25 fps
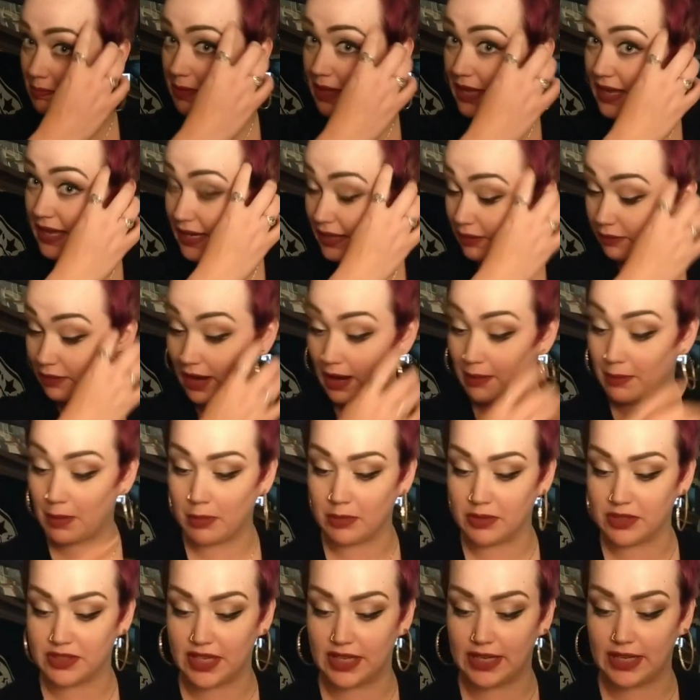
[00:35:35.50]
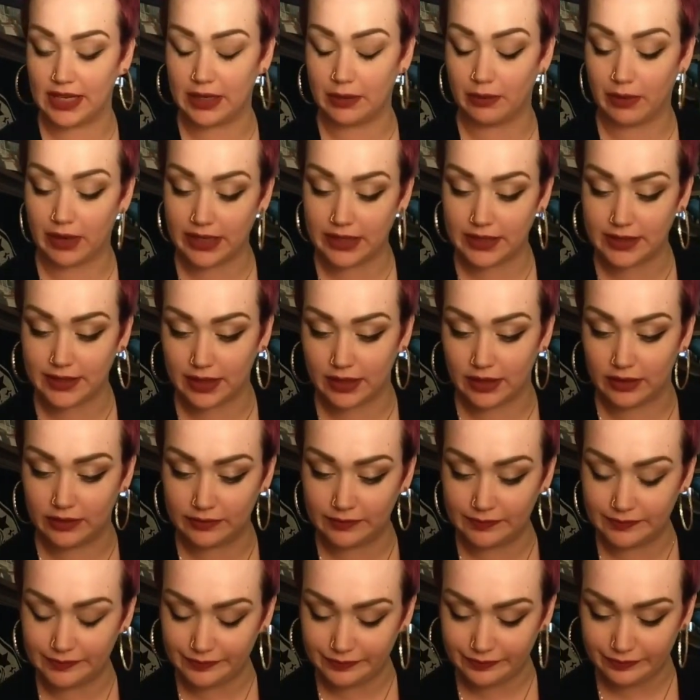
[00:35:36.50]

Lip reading: But anyway, I'm almost done anyway, so.